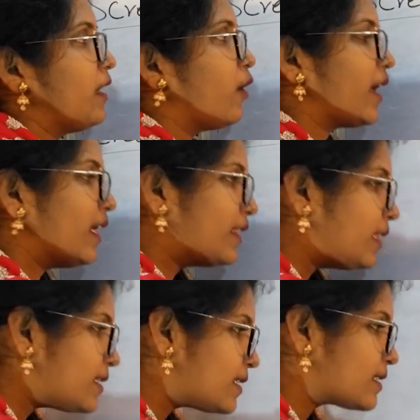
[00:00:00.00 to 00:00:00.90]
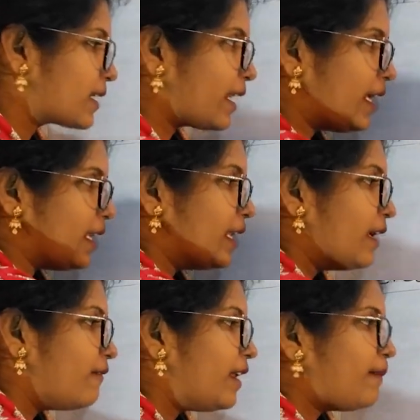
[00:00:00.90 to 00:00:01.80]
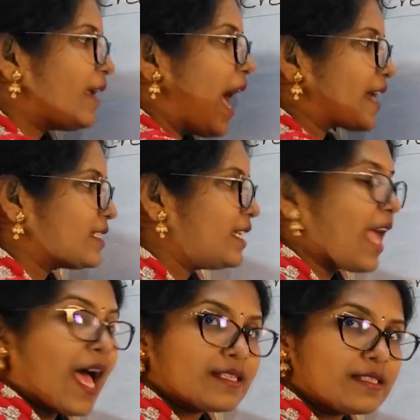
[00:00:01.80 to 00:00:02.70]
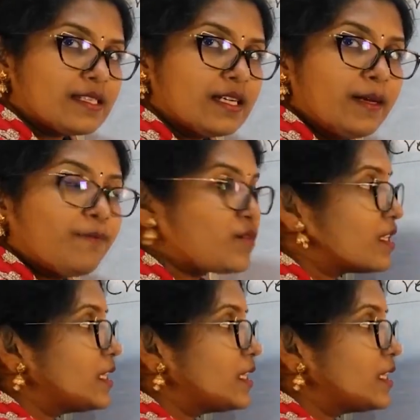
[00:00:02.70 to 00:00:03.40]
Okay, this screen will be acting as a